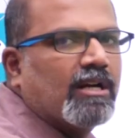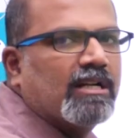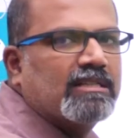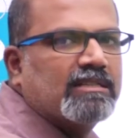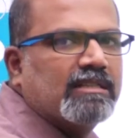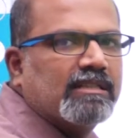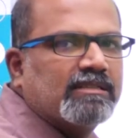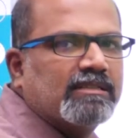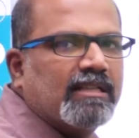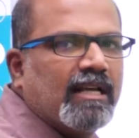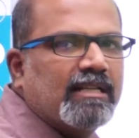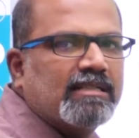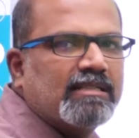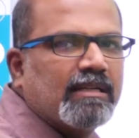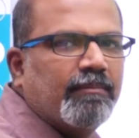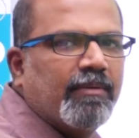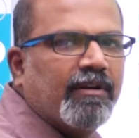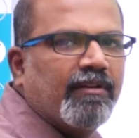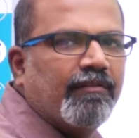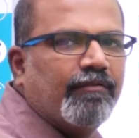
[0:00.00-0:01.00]
and 6. The
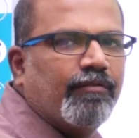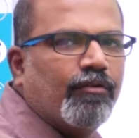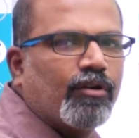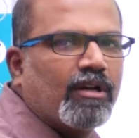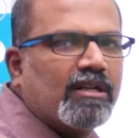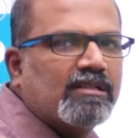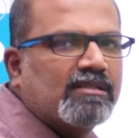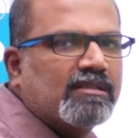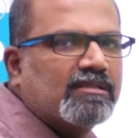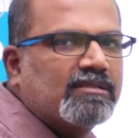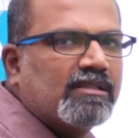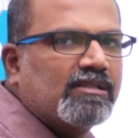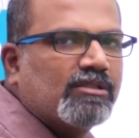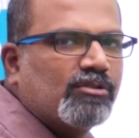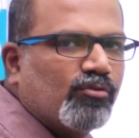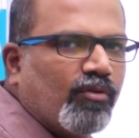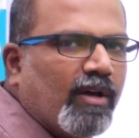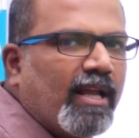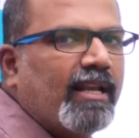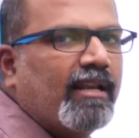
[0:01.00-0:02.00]
LCM between 4 and 6 is
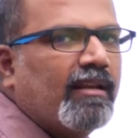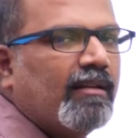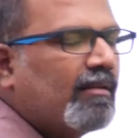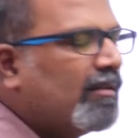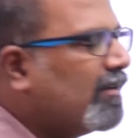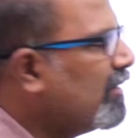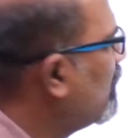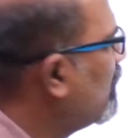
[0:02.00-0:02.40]
12.